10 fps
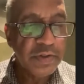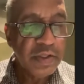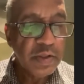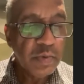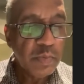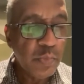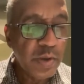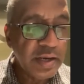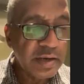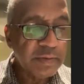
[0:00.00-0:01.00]

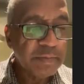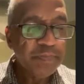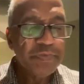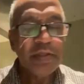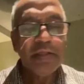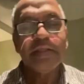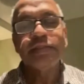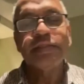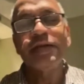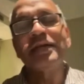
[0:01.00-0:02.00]
When
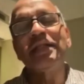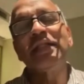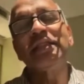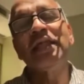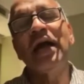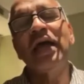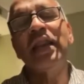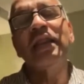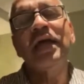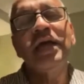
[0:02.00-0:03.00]
that
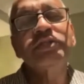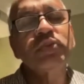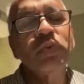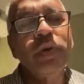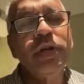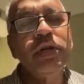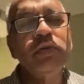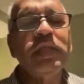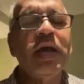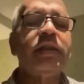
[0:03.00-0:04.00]
dharana has to go into
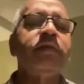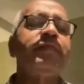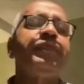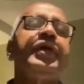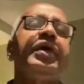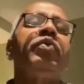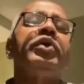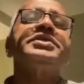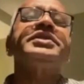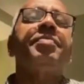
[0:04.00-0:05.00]
dhyanam, what
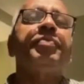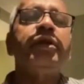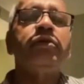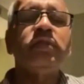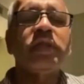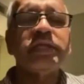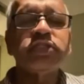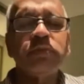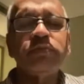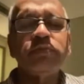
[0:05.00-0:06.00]
is happening to the
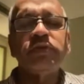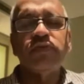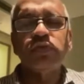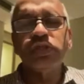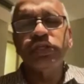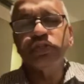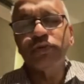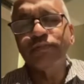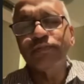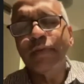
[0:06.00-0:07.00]
rest of the vrittis
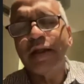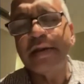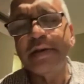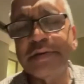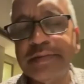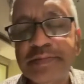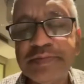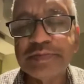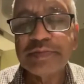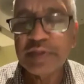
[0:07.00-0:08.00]
of mind?
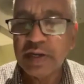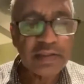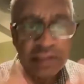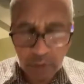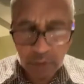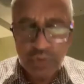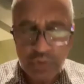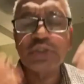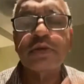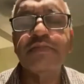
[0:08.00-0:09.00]
There are
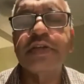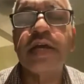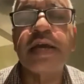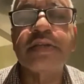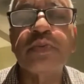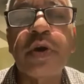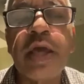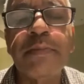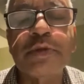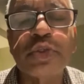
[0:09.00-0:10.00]
thousands of desires. What
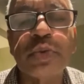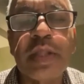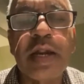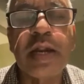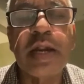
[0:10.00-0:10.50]
happens to that?